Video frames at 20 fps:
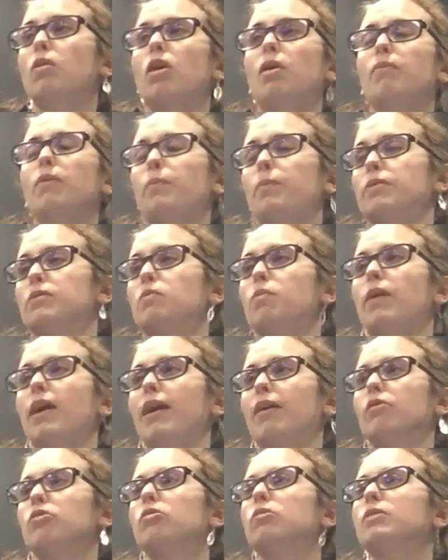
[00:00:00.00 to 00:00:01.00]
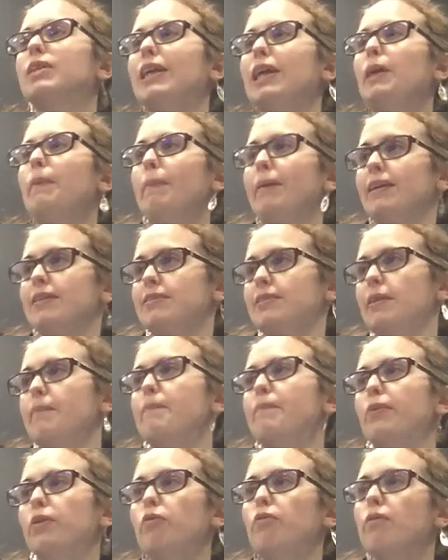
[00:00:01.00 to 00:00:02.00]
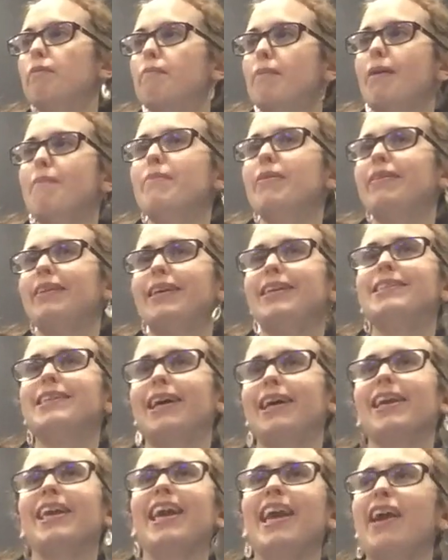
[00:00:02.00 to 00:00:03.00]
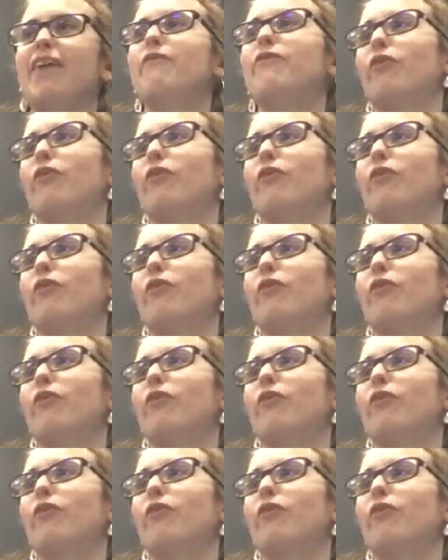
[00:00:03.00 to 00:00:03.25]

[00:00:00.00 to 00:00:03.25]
warm-up as well, so keep it simple. Remember, these are year